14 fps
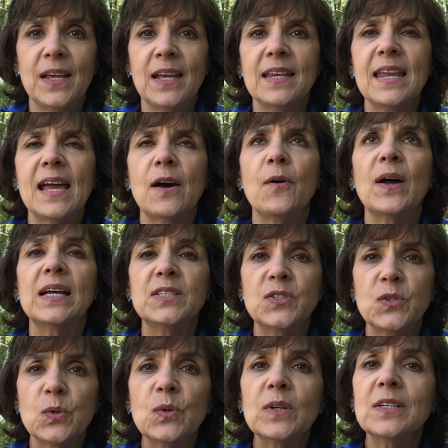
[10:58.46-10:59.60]
Now,
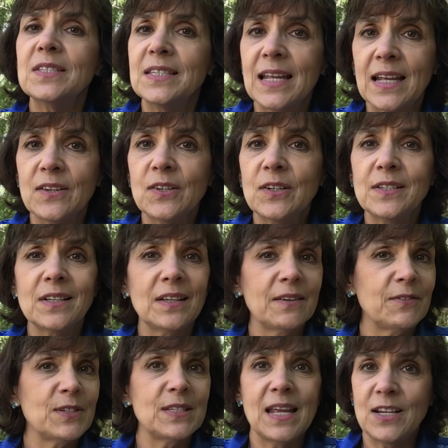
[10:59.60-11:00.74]
Azure Standard
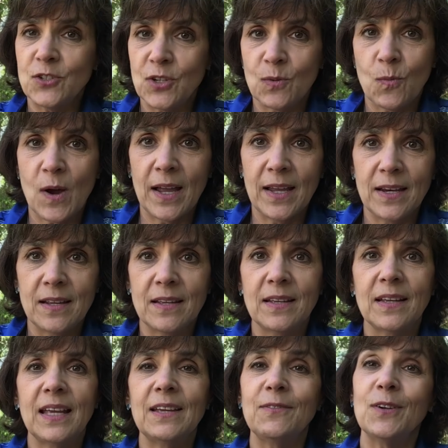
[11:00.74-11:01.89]
delivers nationwide.
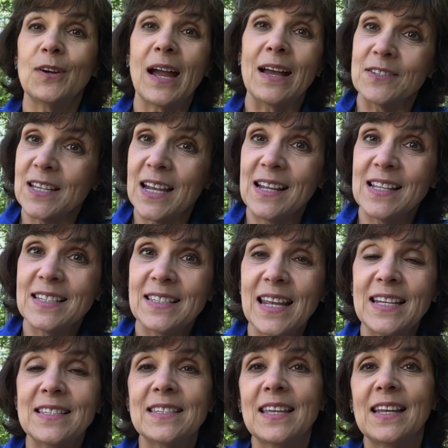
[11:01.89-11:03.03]
If you're outside of the
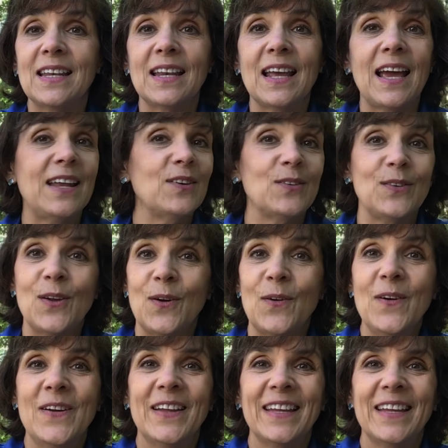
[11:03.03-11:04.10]
states, then I don't know.